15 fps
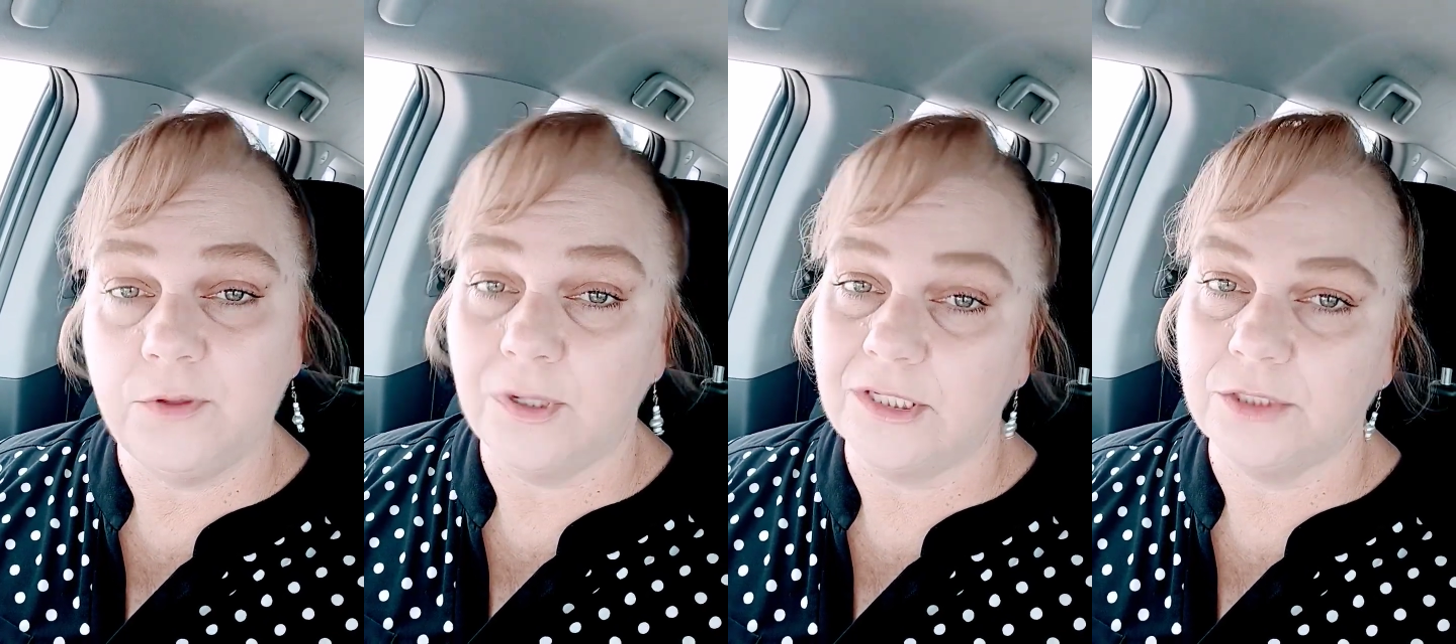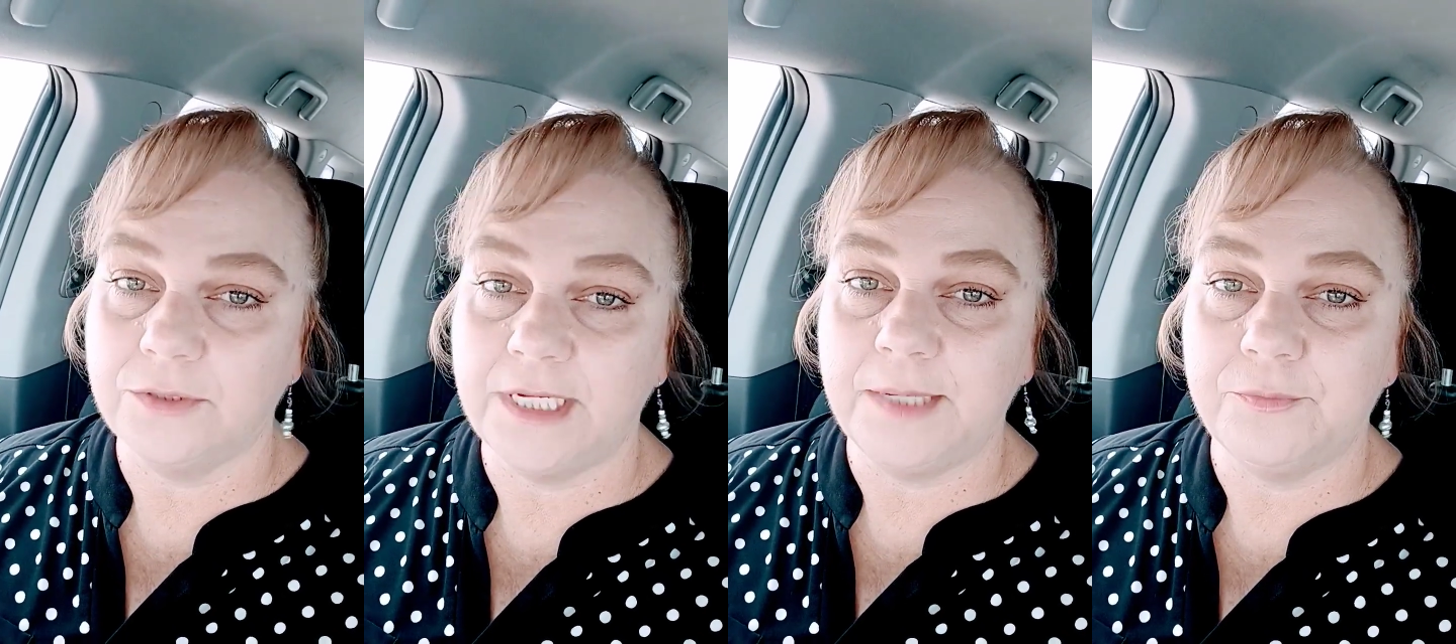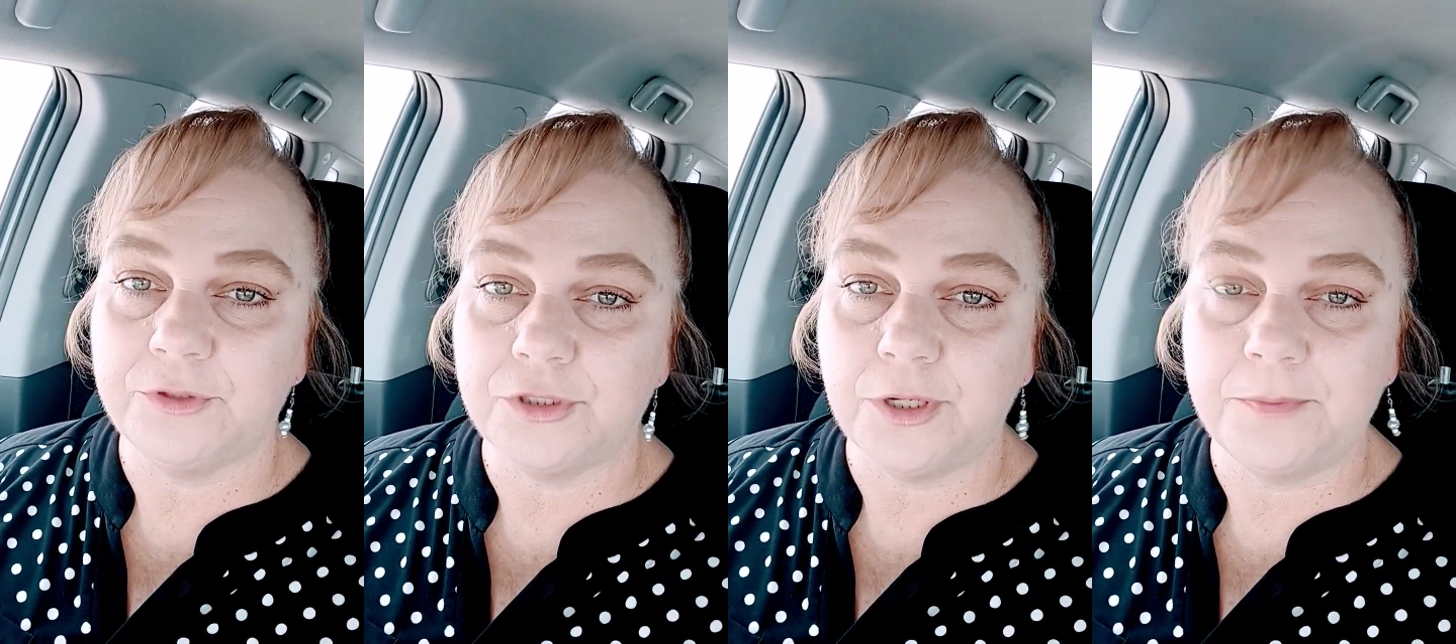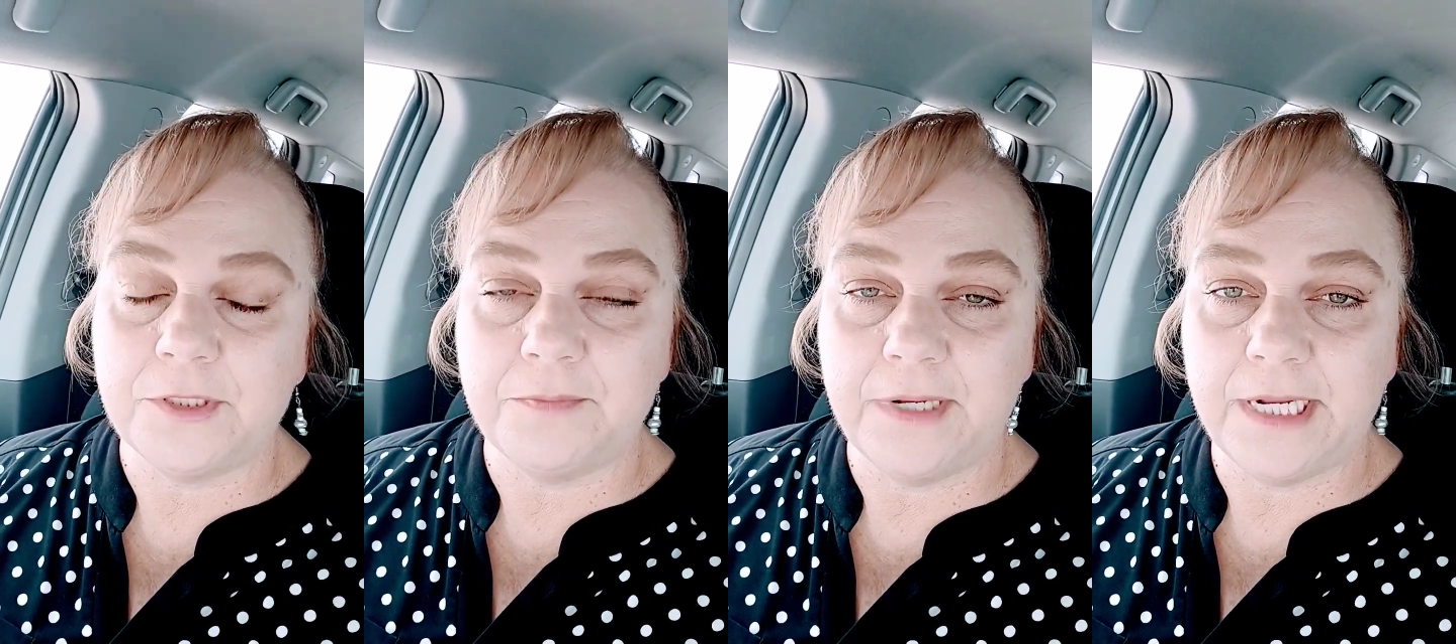if you also take
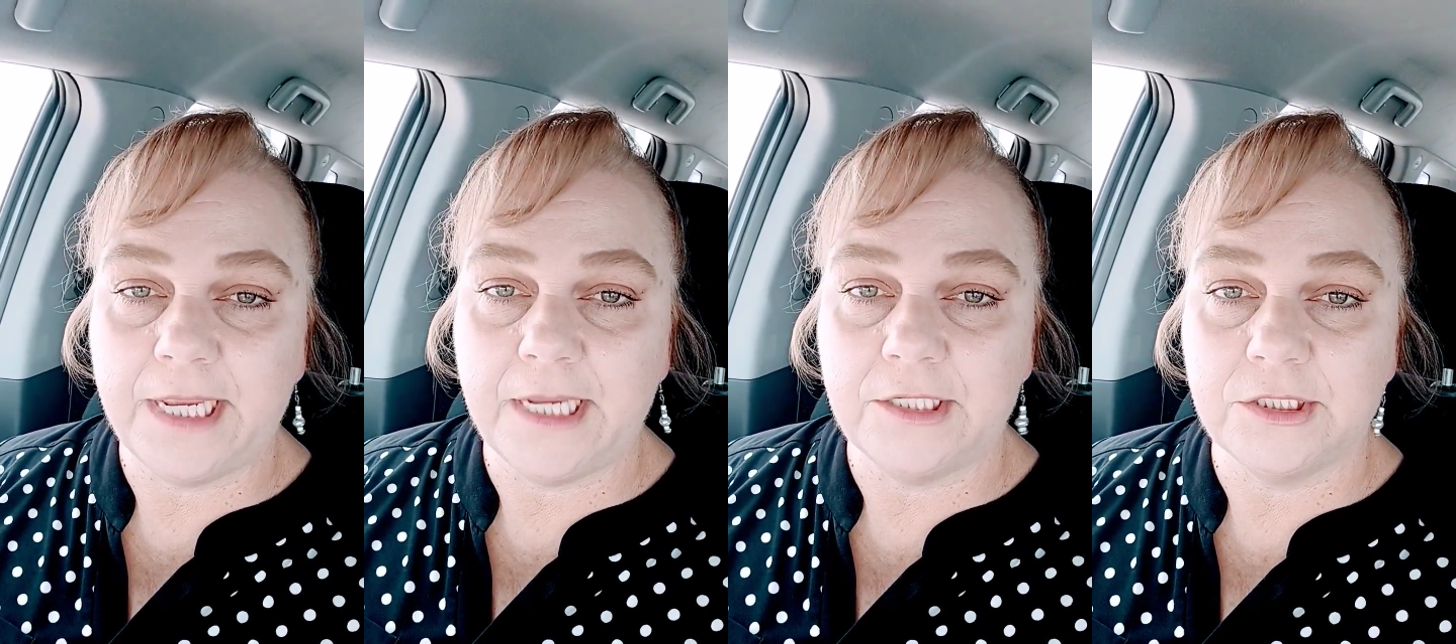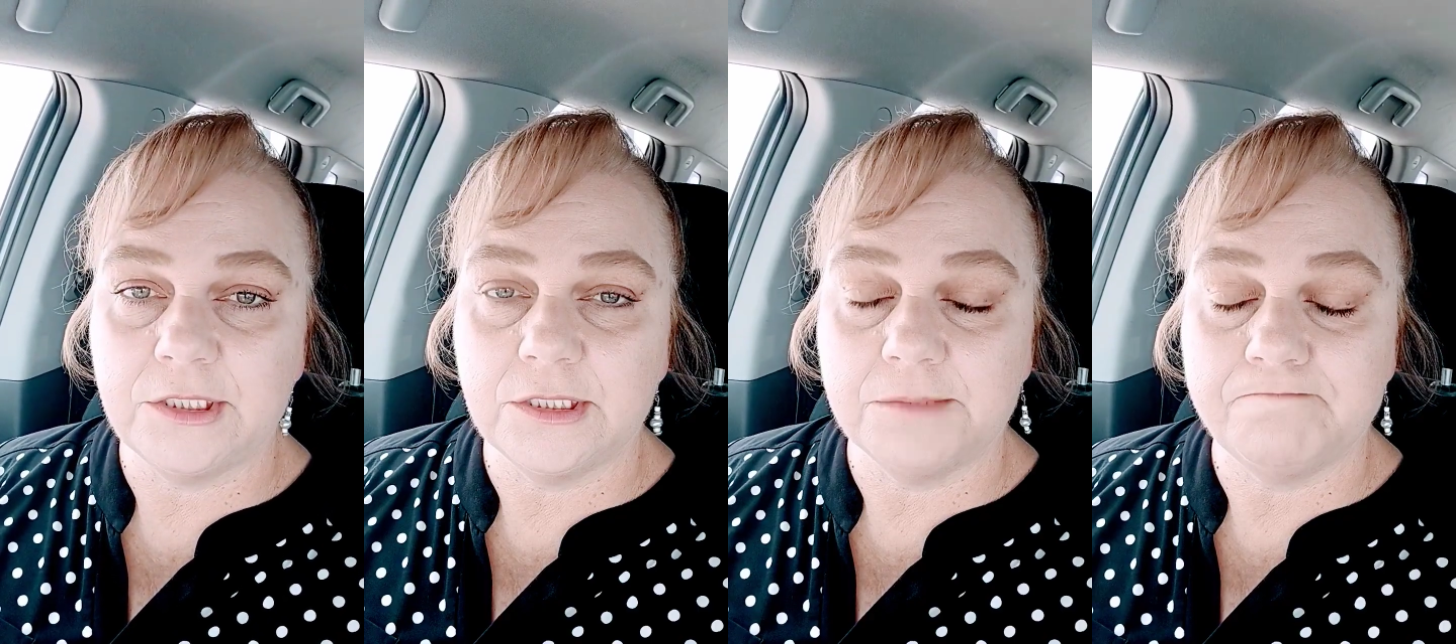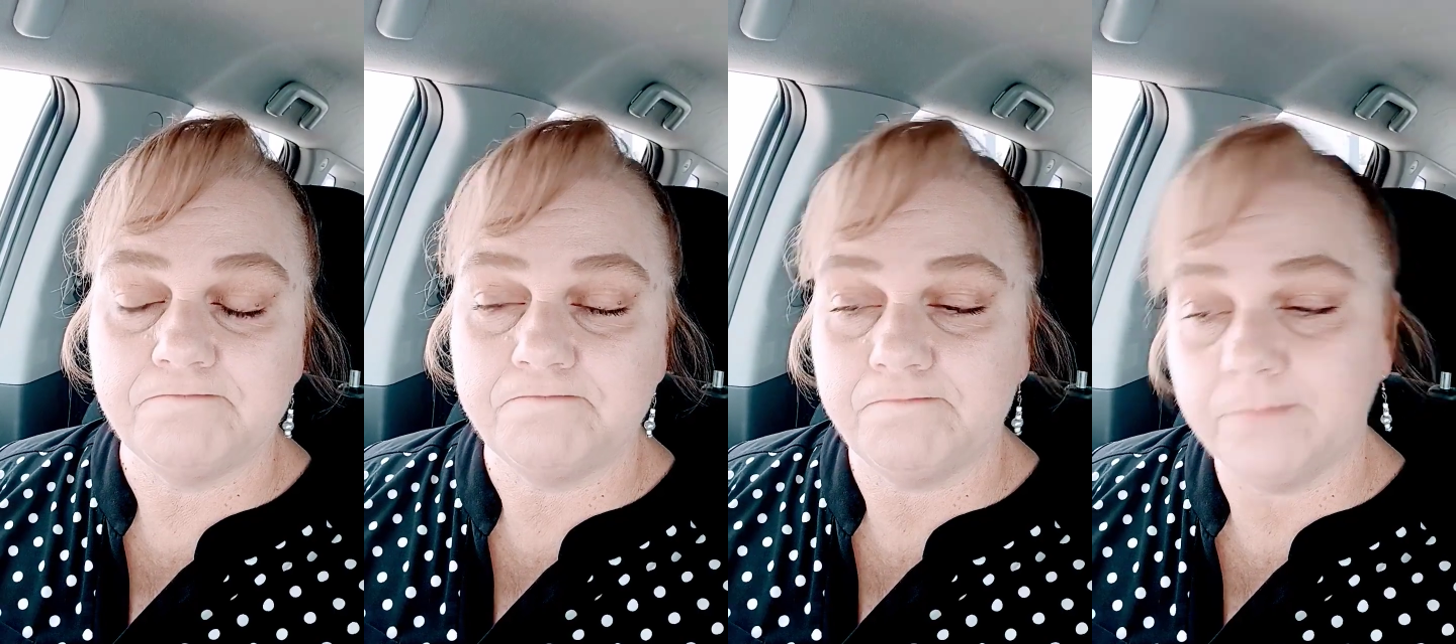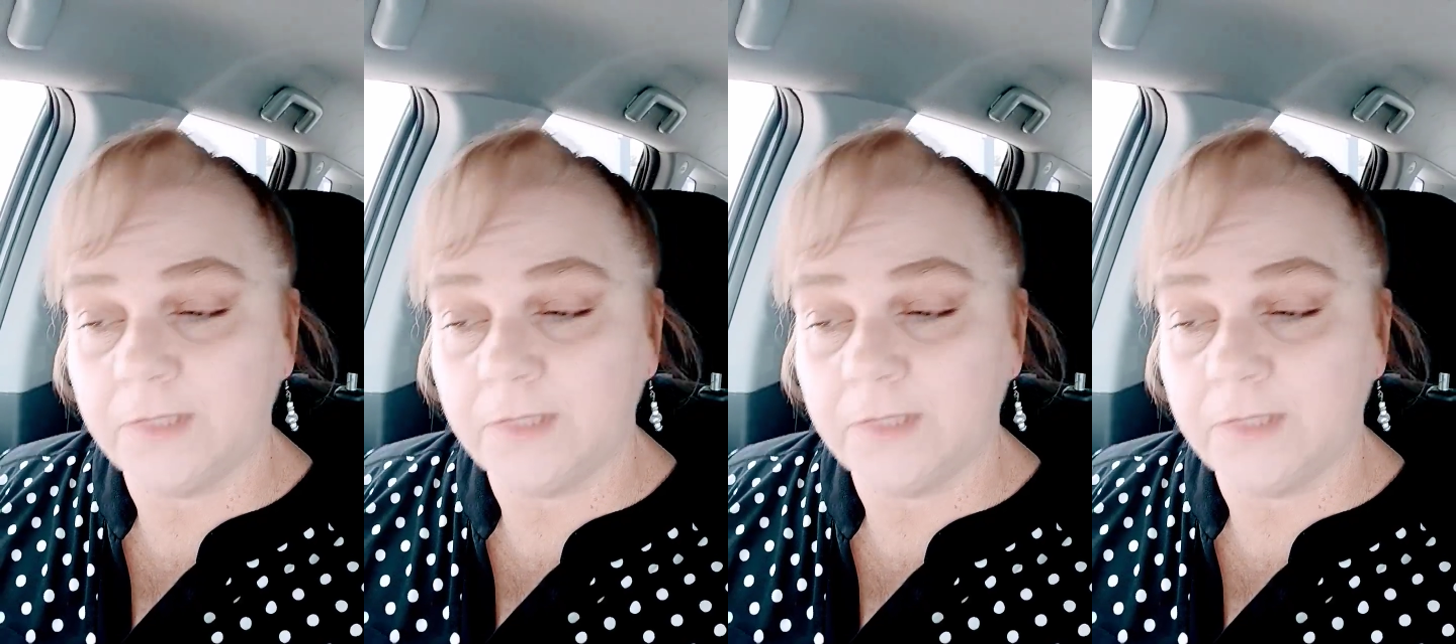prescription medications?